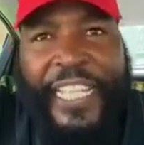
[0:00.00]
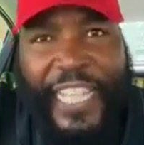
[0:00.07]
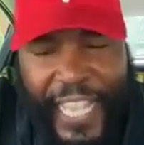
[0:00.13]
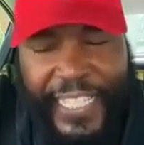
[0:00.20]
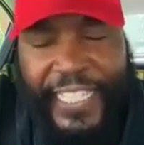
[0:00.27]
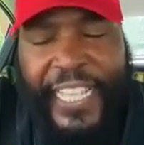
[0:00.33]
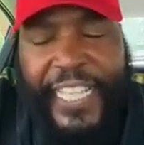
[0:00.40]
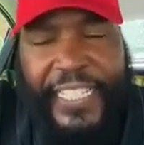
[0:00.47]

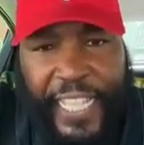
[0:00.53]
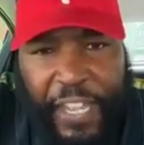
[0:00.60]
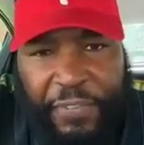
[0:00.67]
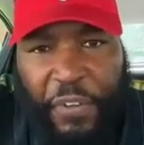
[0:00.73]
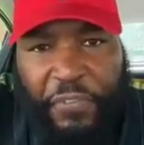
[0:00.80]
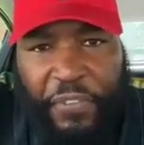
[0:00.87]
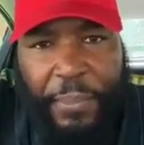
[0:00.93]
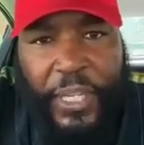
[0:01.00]
Yes, he
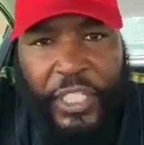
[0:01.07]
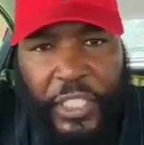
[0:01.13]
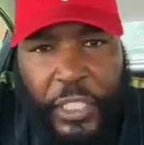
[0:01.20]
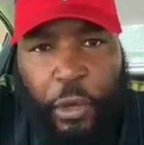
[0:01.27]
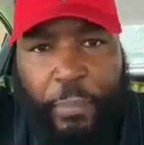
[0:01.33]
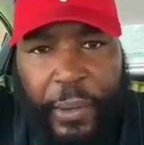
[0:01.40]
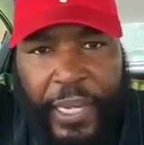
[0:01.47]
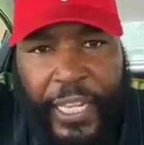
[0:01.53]
suffered from the
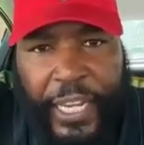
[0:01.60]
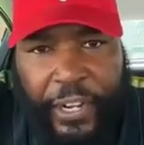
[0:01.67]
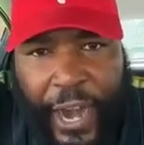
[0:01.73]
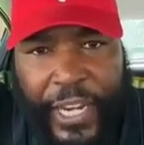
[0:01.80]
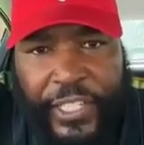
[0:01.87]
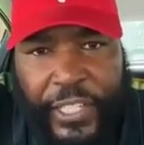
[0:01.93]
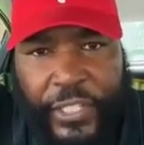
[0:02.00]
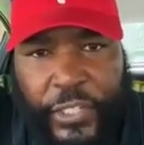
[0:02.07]
Snow Bunny
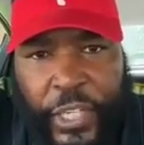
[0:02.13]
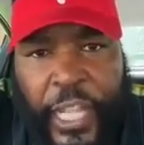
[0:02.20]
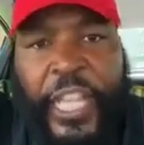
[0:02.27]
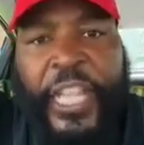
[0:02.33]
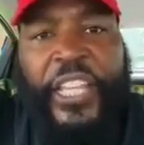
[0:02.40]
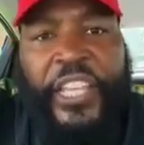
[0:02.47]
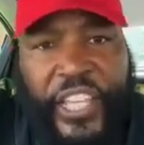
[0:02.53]
crisis.